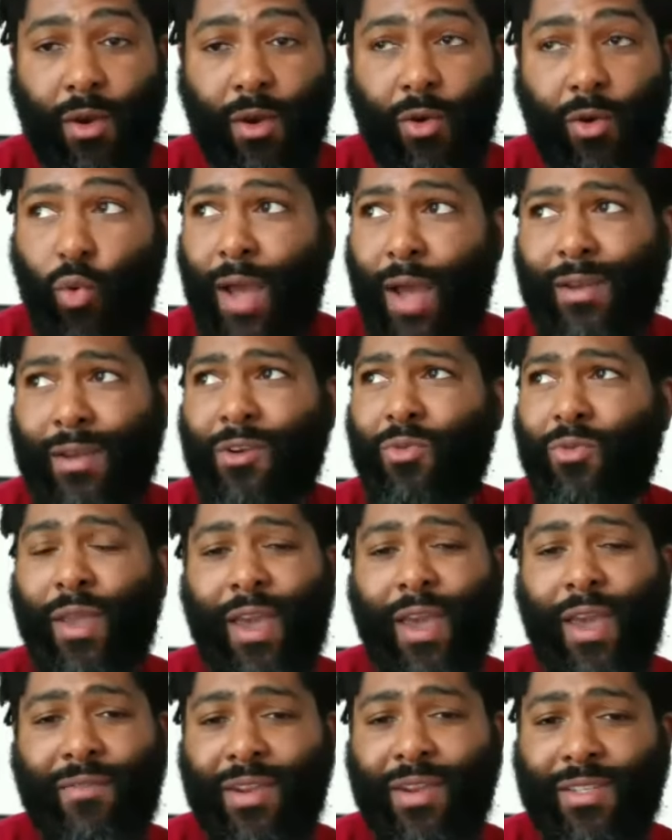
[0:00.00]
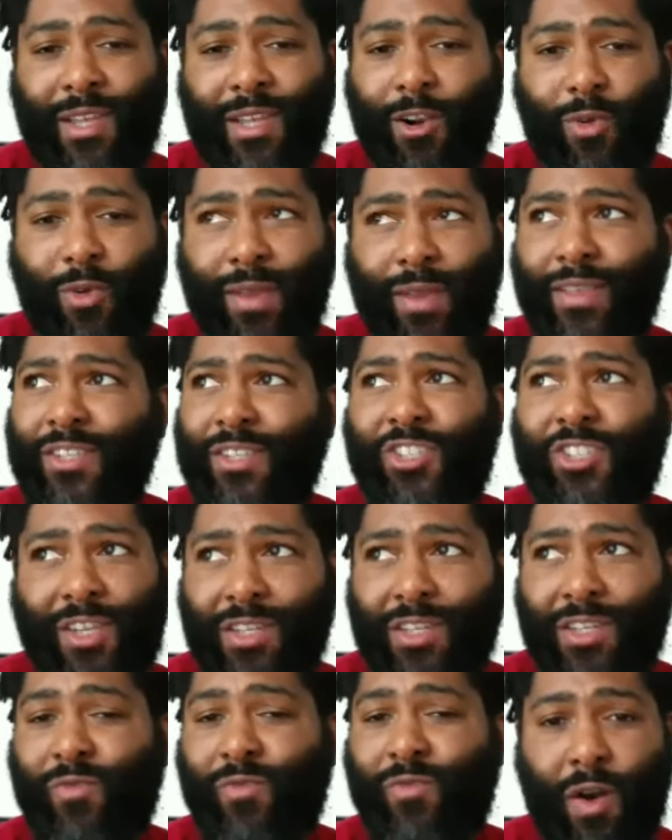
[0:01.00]
Why don't we have an accelerator that's
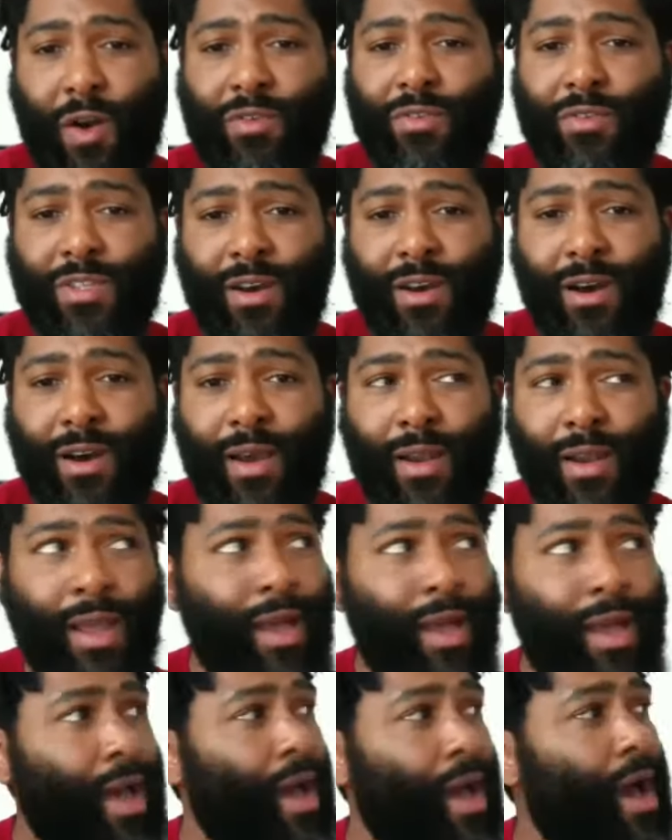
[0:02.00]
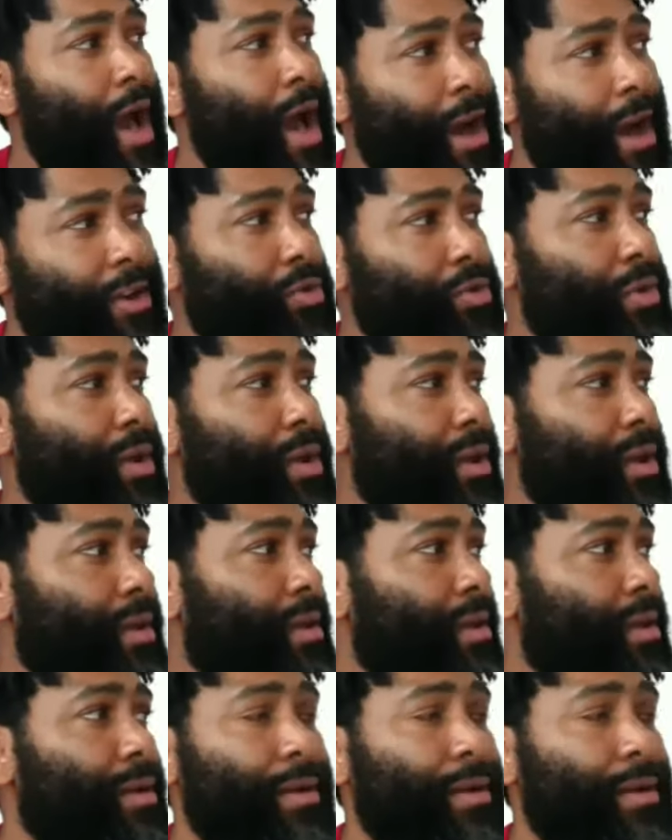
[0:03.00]
just focused on how do we